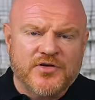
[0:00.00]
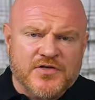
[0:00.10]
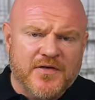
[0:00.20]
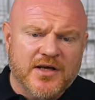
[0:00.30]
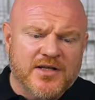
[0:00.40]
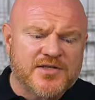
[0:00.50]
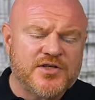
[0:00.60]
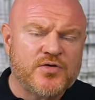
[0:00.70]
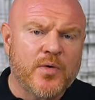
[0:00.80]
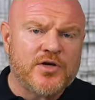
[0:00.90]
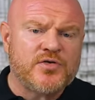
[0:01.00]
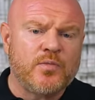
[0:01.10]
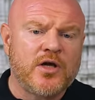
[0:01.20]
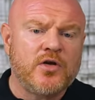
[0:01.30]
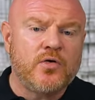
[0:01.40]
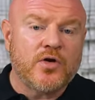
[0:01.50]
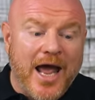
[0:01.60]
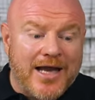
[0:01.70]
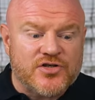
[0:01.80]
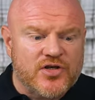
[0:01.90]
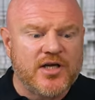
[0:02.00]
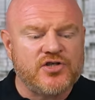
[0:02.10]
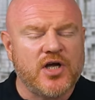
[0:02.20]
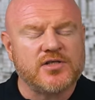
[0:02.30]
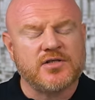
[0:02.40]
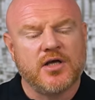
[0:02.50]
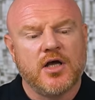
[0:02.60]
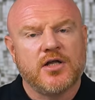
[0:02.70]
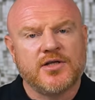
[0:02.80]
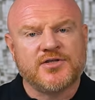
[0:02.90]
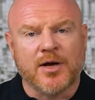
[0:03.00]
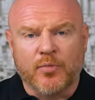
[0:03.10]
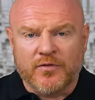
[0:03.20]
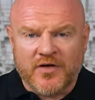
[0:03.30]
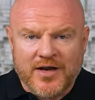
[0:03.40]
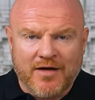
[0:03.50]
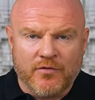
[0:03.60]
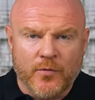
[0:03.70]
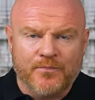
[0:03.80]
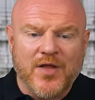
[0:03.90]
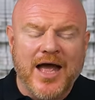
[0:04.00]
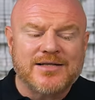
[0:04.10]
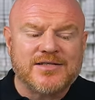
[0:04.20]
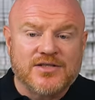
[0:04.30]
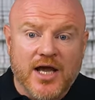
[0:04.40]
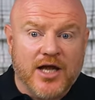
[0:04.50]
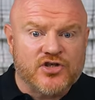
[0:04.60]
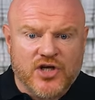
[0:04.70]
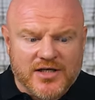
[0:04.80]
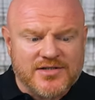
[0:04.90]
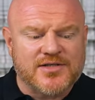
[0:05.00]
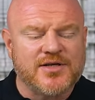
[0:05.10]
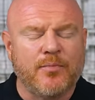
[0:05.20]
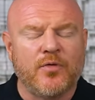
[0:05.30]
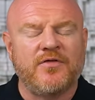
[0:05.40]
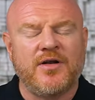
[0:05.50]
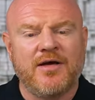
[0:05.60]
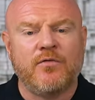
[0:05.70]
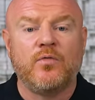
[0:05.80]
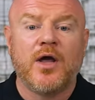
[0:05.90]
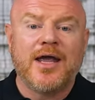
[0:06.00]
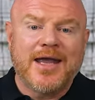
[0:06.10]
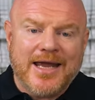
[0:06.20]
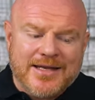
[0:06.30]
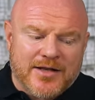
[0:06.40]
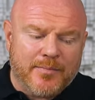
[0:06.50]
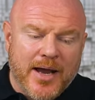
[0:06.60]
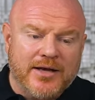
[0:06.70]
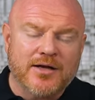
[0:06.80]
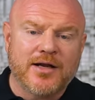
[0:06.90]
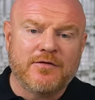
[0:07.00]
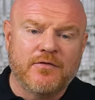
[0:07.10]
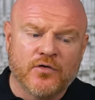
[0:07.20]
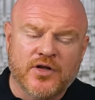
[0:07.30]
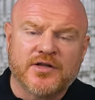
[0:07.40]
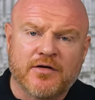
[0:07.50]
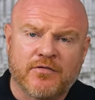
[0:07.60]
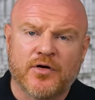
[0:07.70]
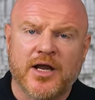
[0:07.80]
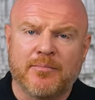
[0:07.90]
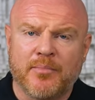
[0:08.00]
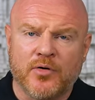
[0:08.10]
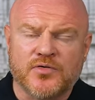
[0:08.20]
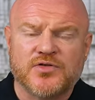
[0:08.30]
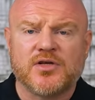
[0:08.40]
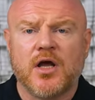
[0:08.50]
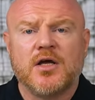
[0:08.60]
Just think of the situation where you could actually adjust the subwoofer level and adjust the subwoofer level independently for the different inputs.